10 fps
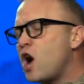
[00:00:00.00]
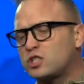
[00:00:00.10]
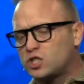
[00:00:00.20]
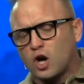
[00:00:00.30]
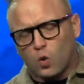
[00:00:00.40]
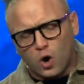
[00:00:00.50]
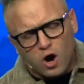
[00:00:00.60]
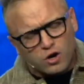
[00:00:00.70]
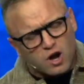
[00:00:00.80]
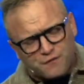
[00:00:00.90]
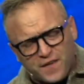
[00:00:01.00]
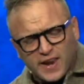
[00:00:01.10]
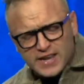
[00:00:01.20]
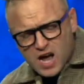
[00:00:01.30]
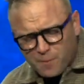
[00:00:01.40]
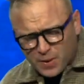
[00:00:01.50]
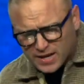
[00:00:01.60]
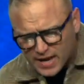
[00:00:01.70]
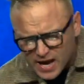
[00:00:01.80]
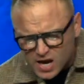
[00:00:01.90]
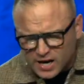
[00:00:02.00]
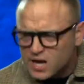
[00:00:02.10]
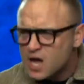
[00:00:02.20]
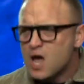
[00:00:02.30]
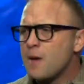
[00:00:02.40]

across our world are filling up again, and